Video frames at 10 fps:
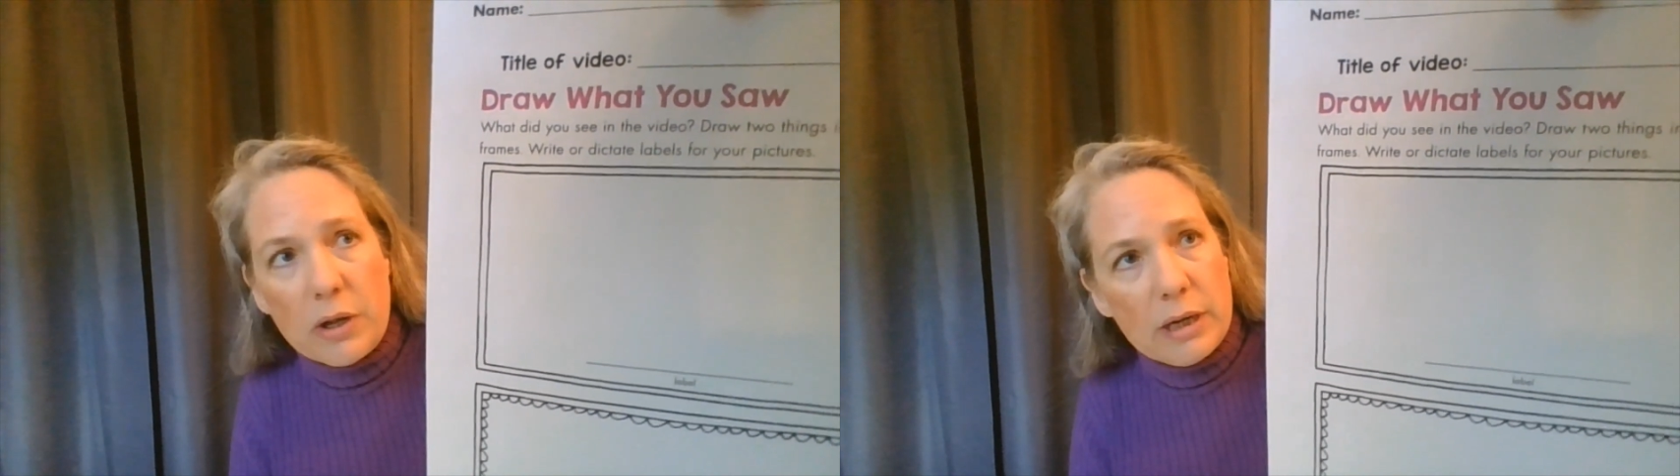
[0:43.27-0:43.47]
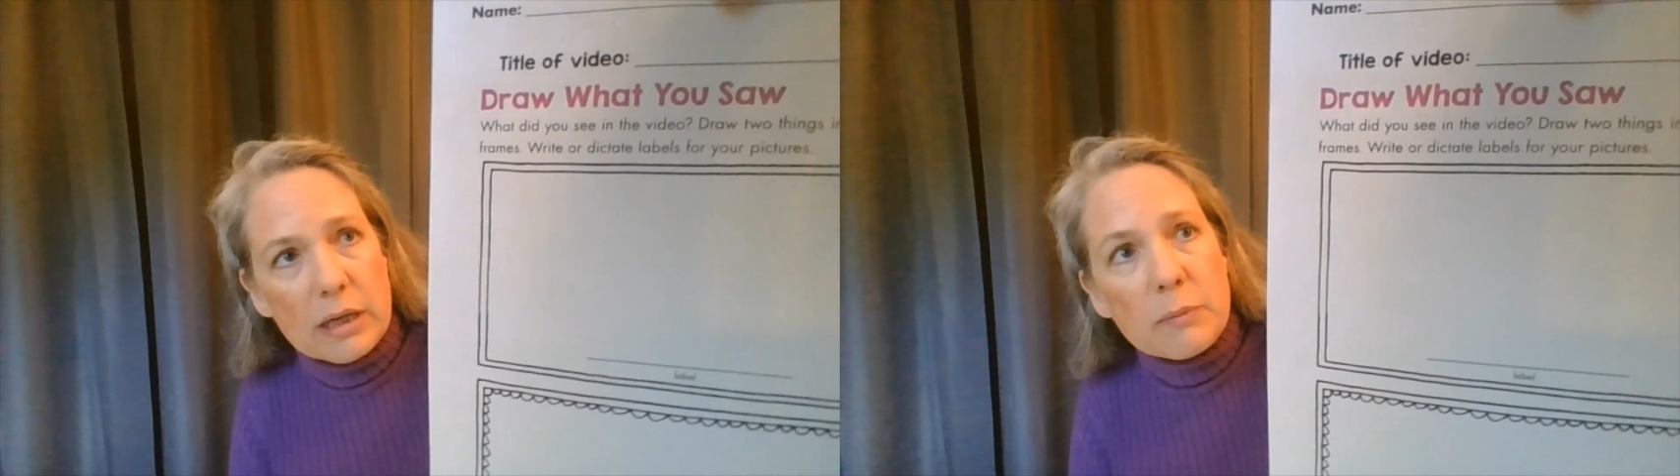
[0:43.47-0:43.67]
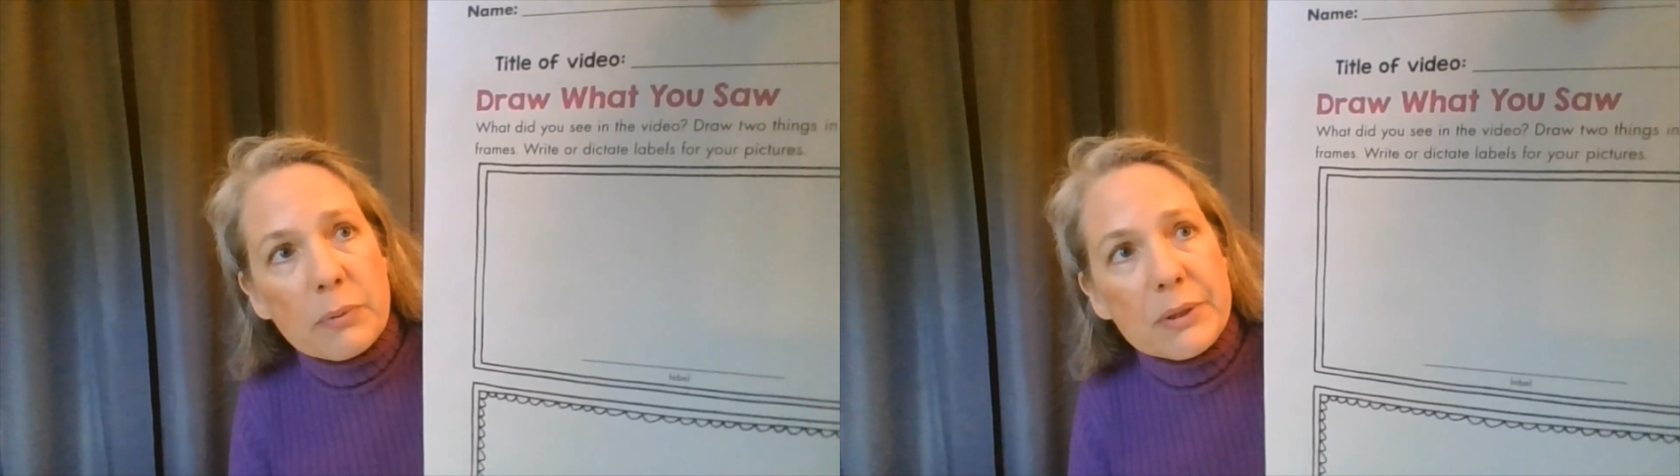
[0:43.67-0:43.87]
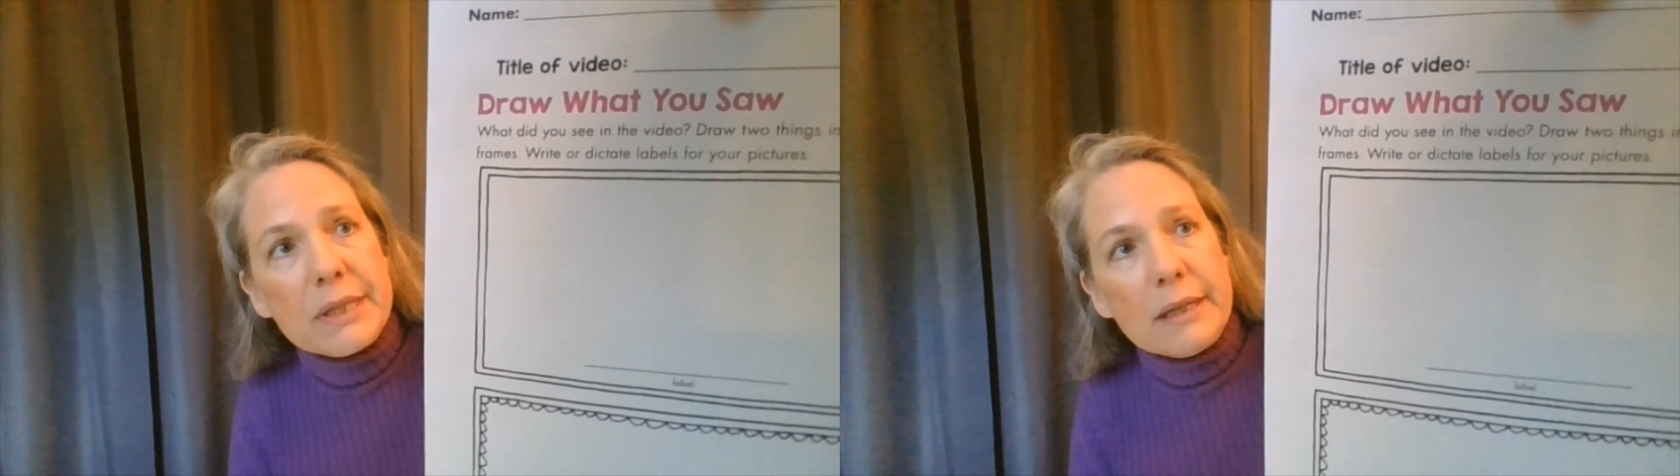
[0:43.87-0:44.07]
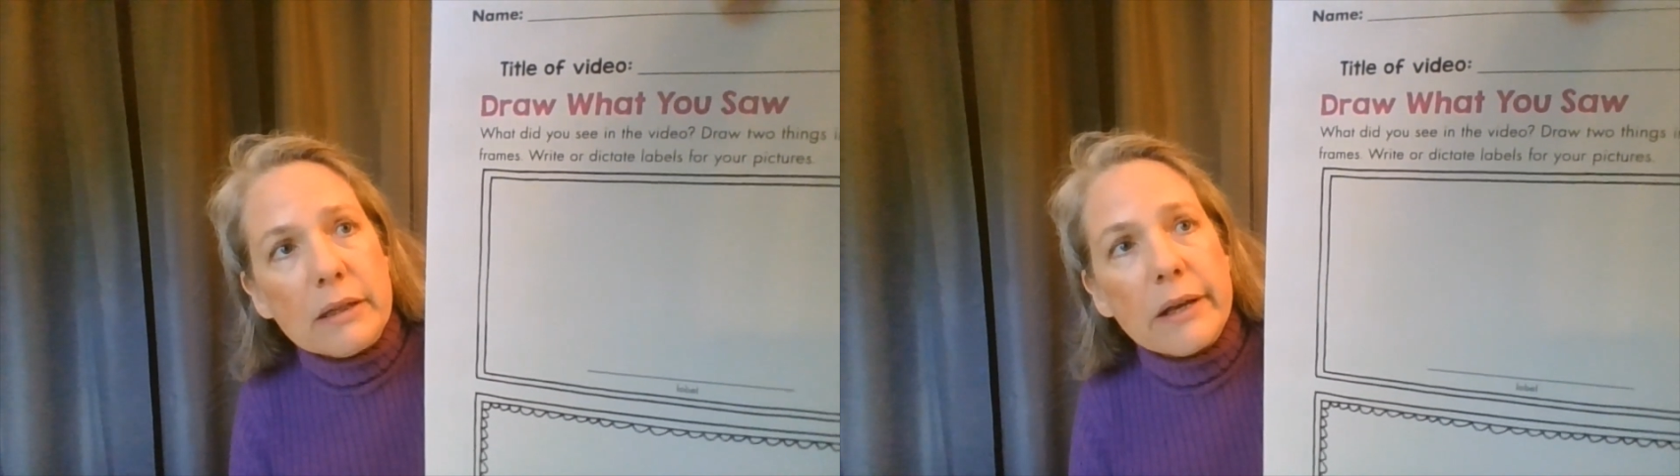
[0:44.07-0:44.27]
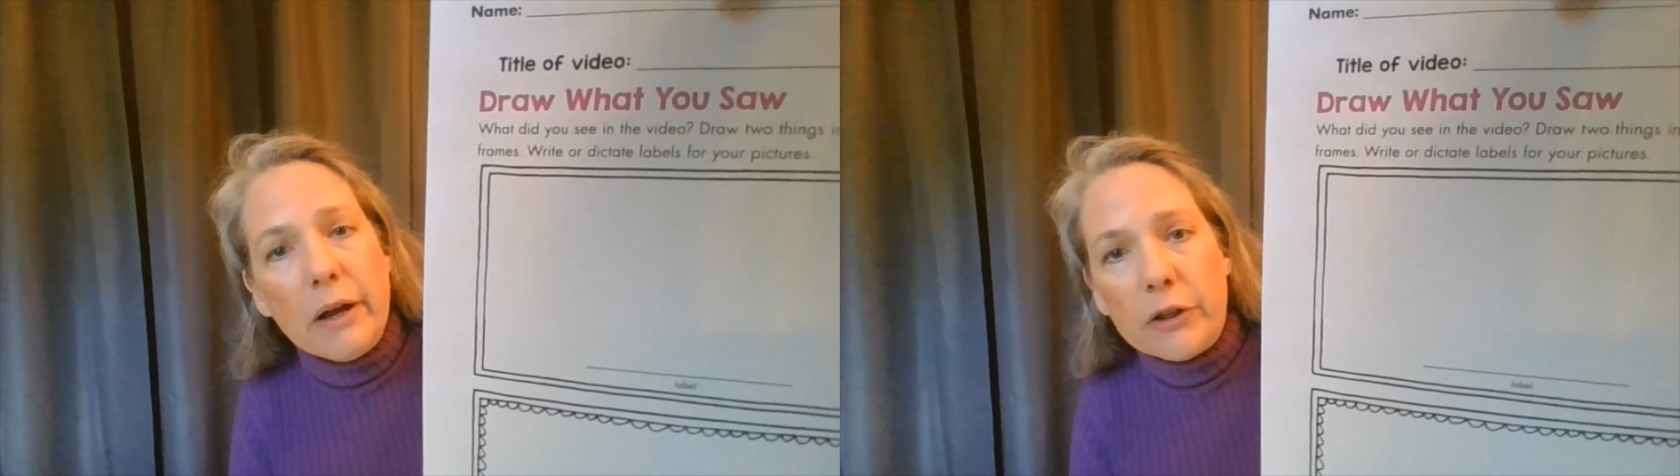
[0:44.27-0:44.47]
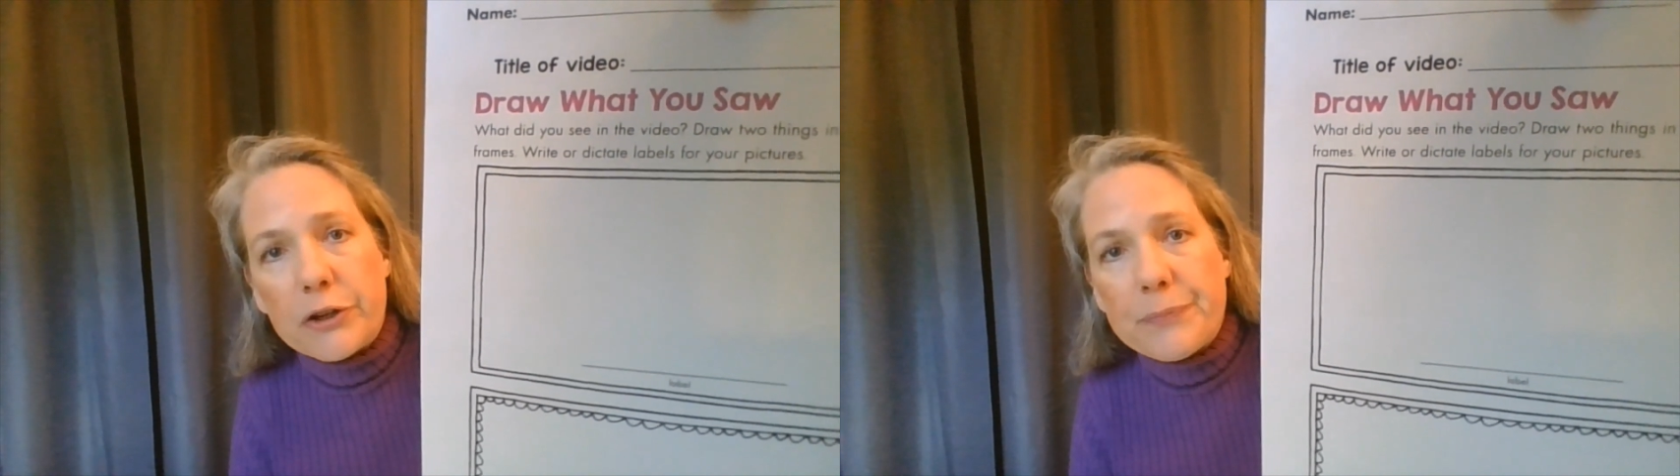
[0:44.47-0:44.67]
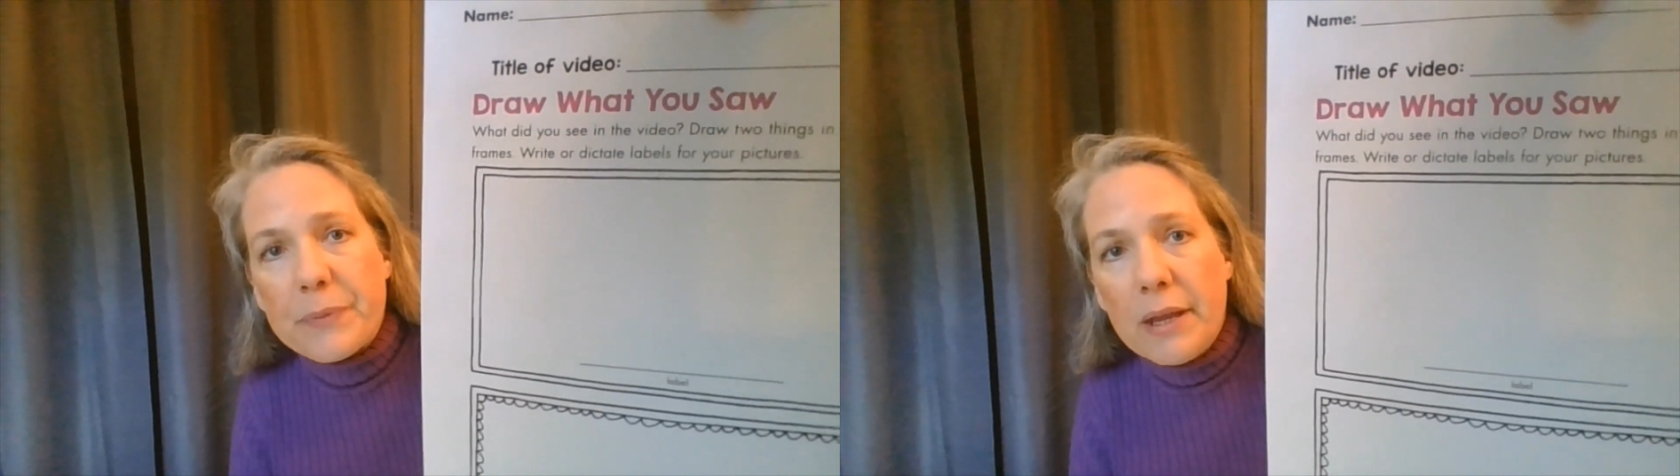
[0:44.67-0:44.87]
on it, printed in color.